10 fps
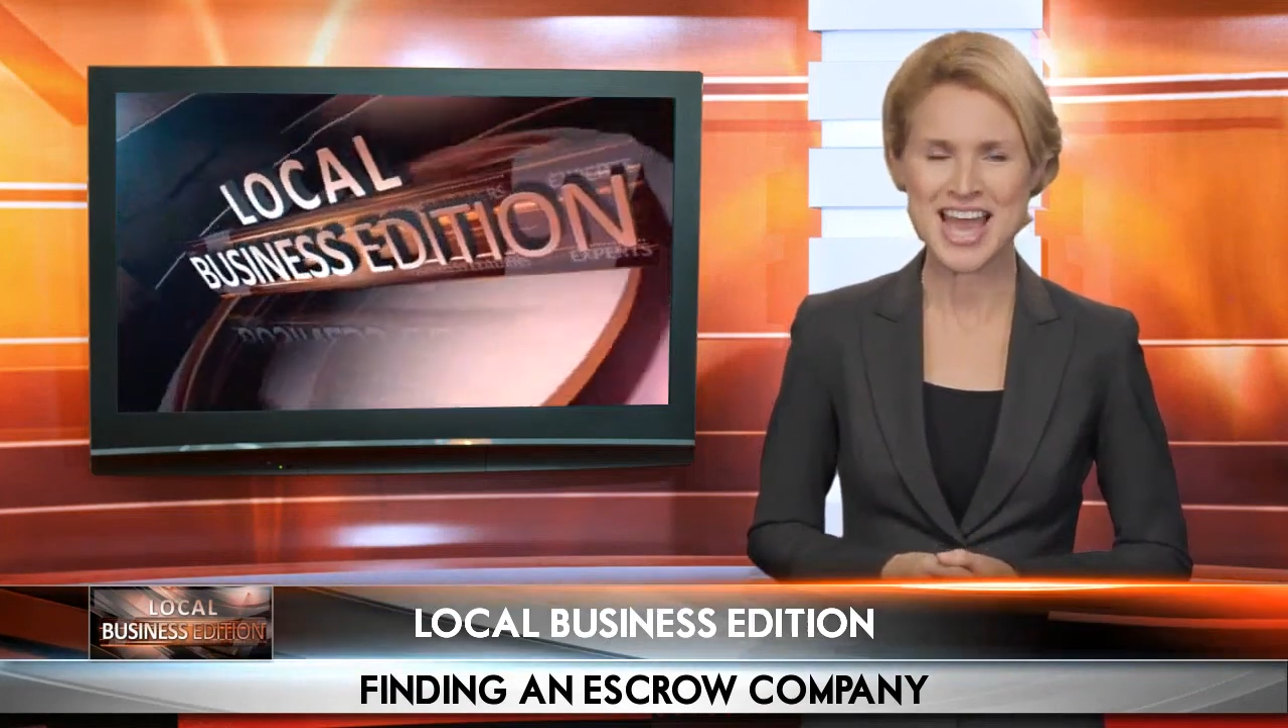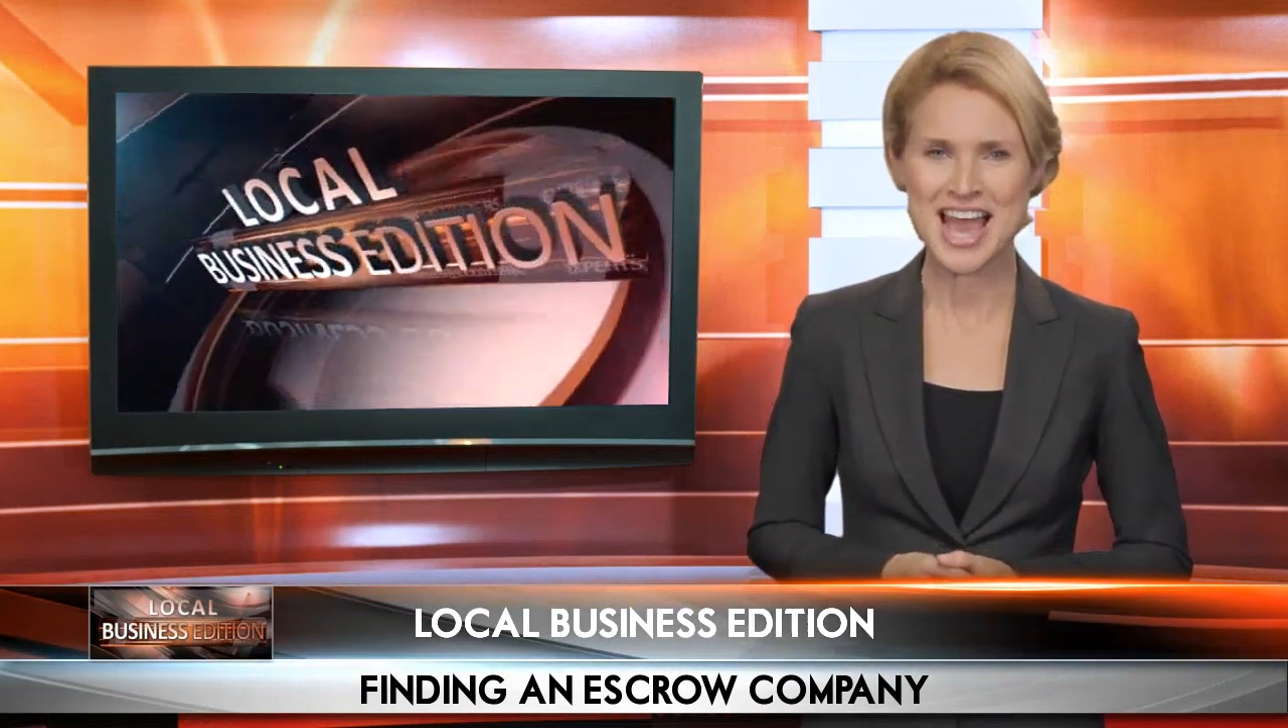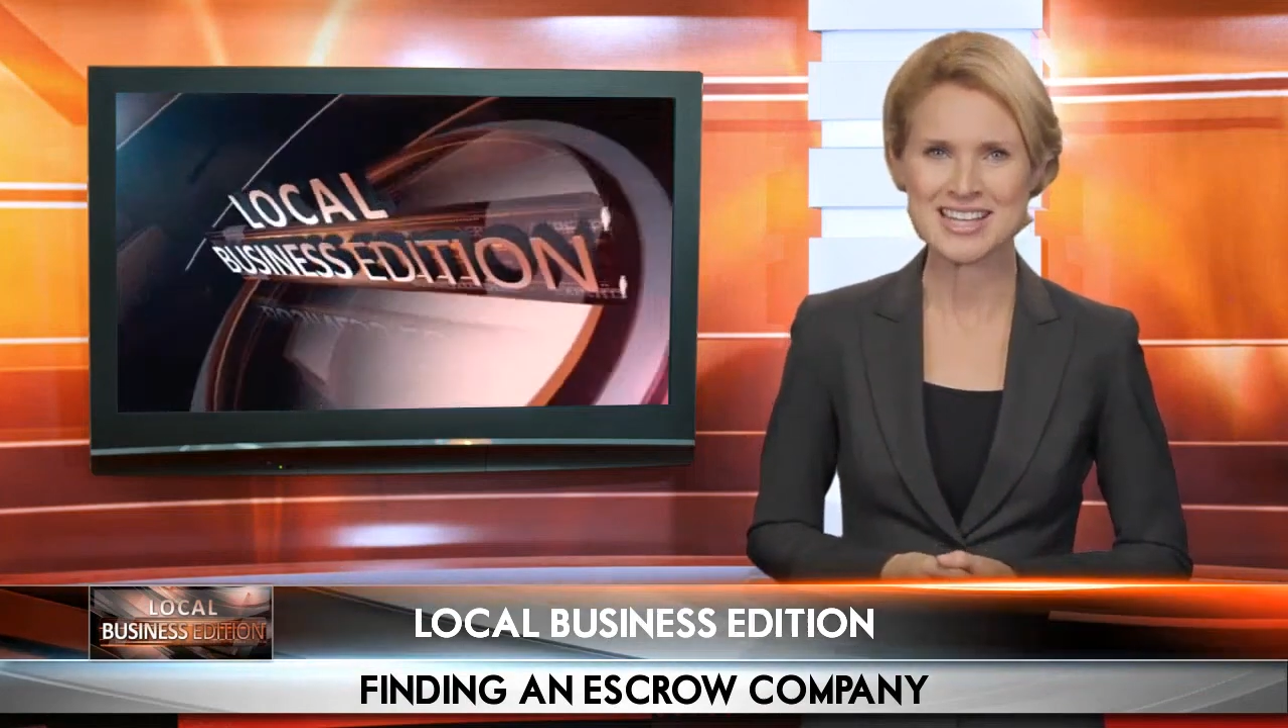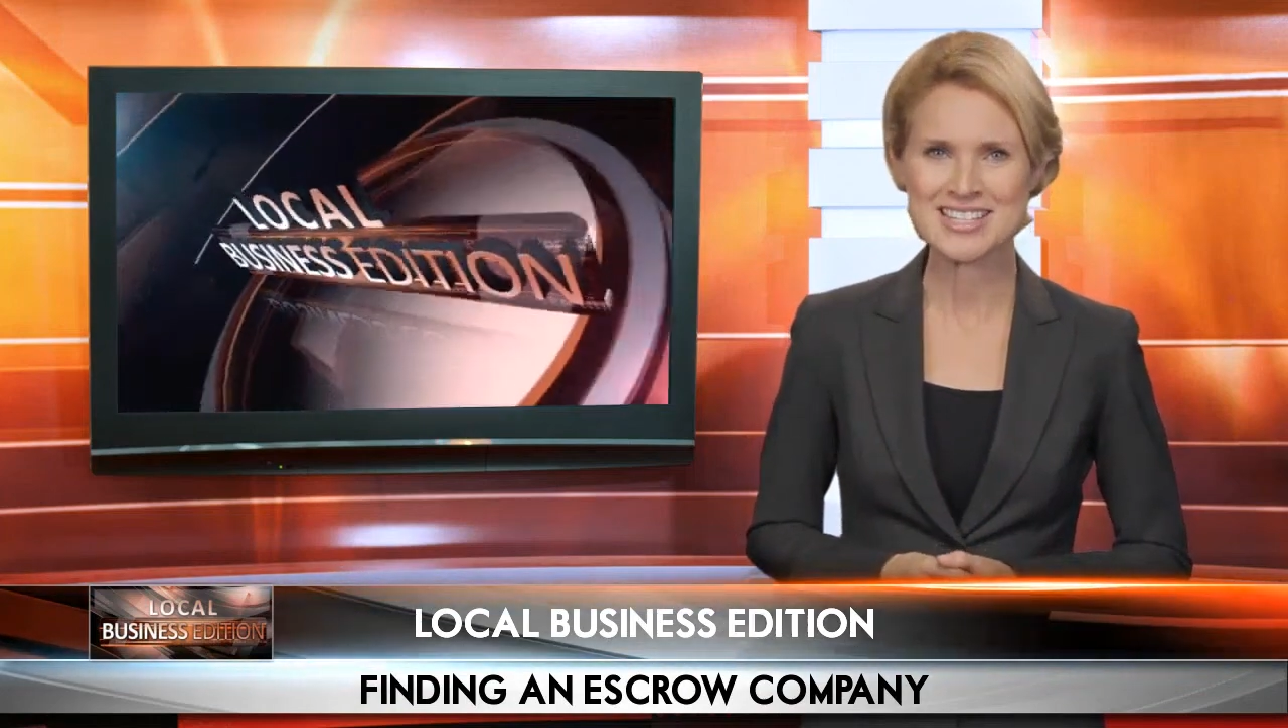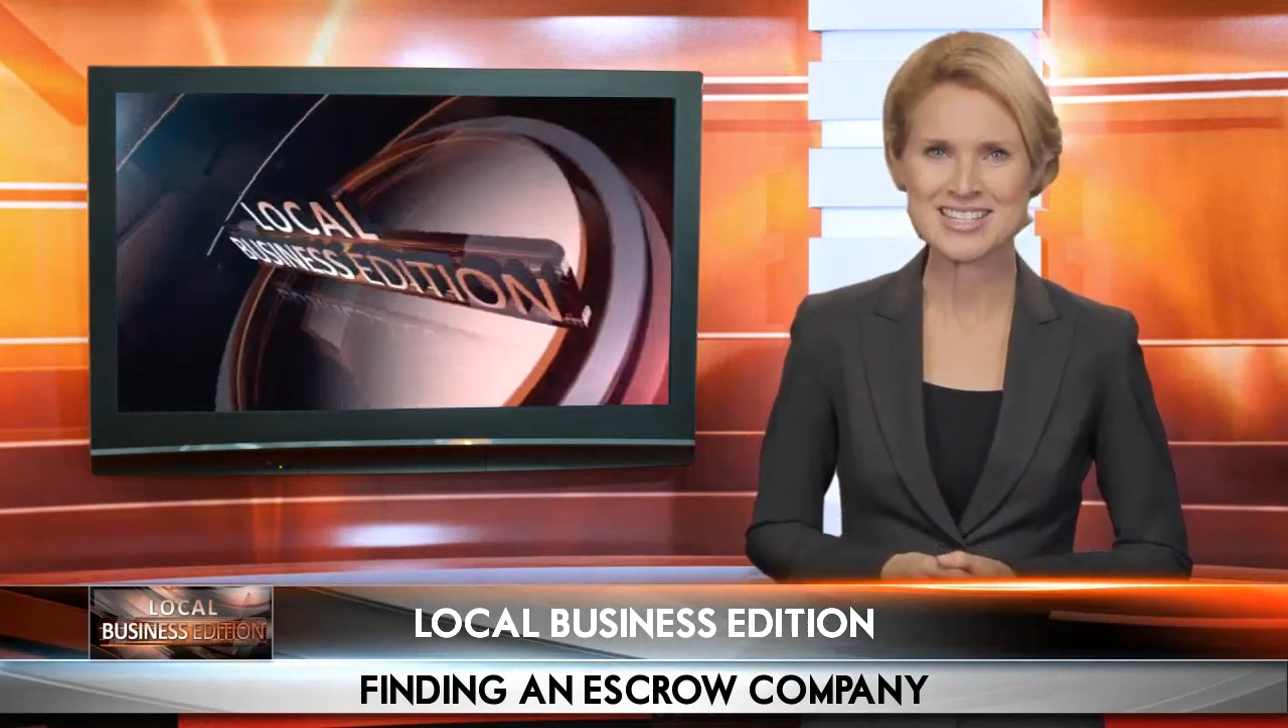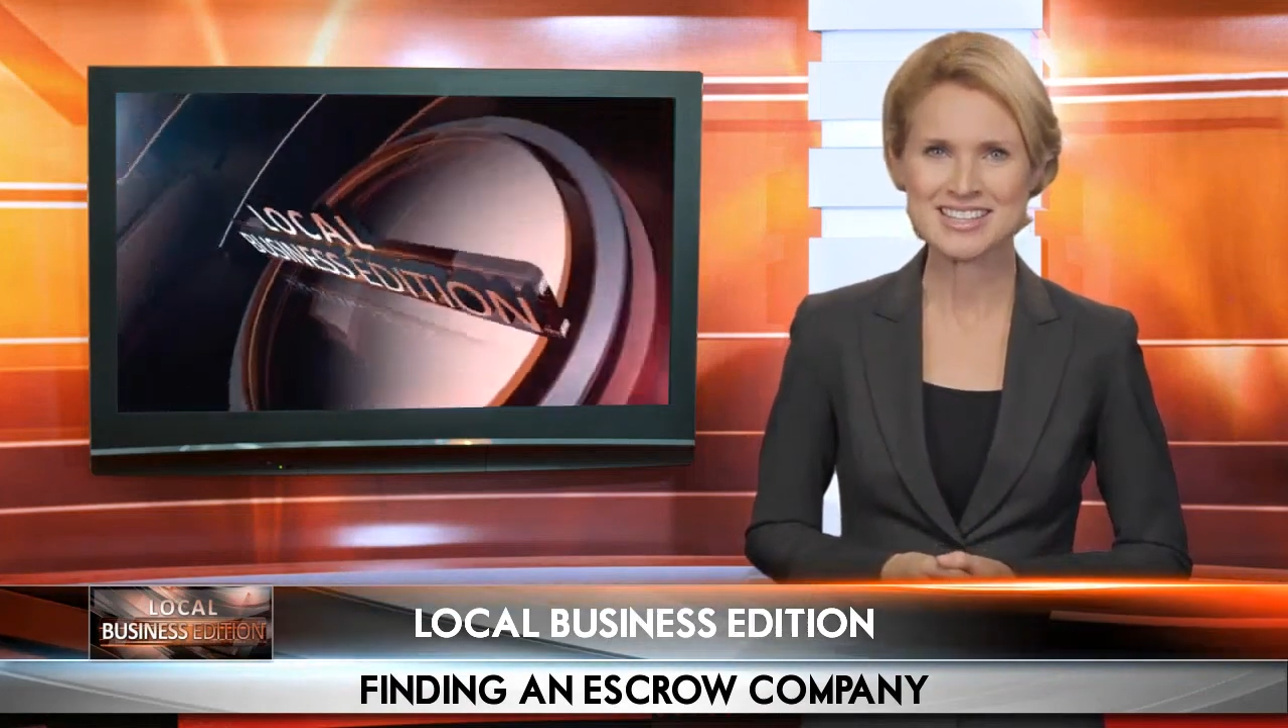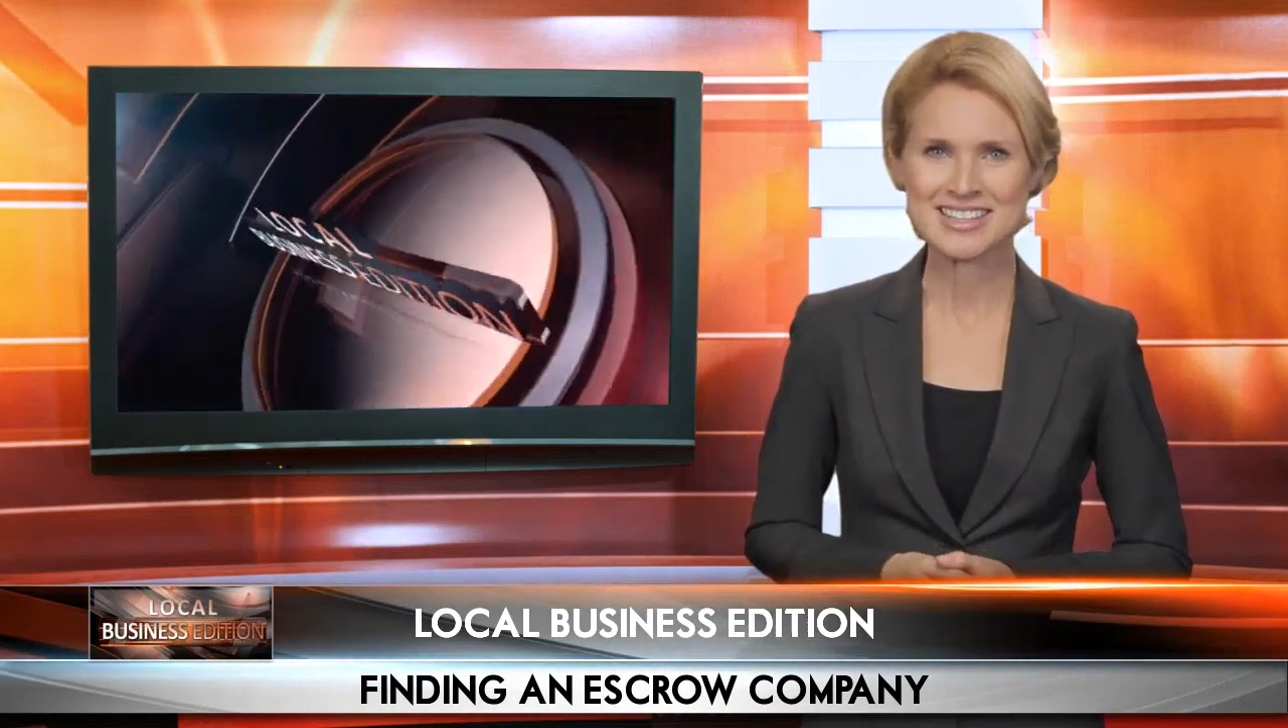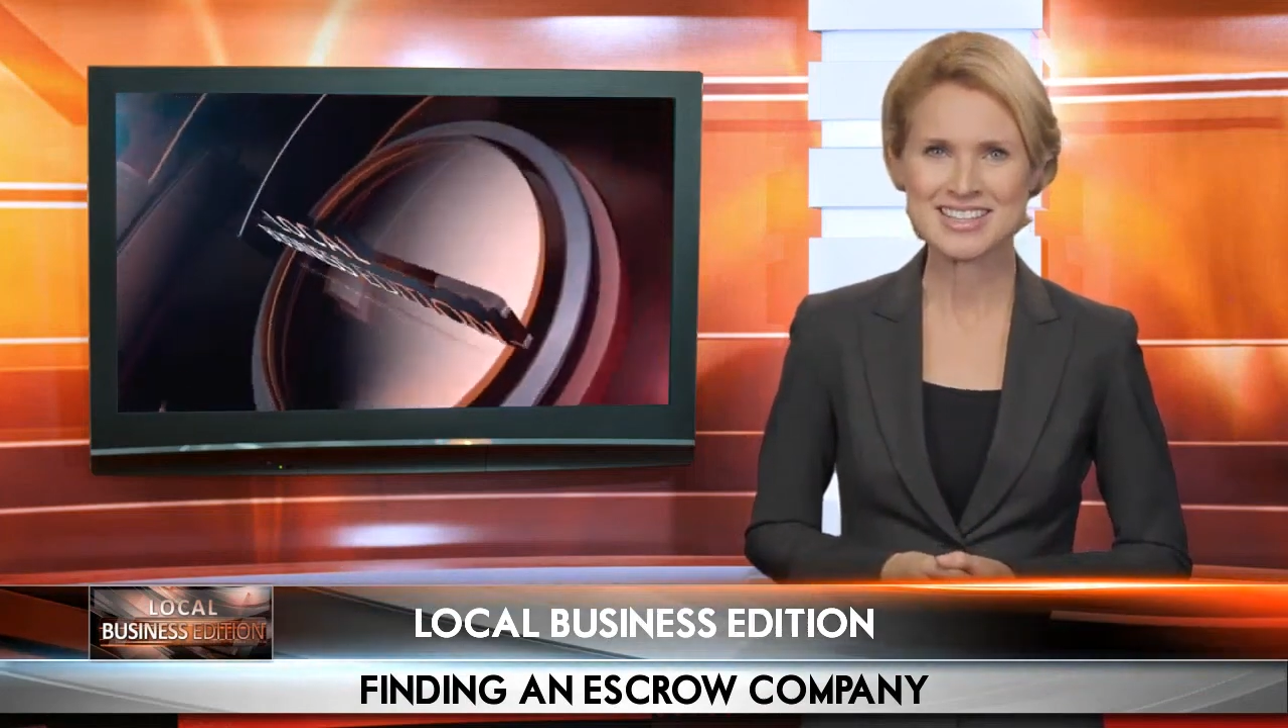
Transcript: to ask.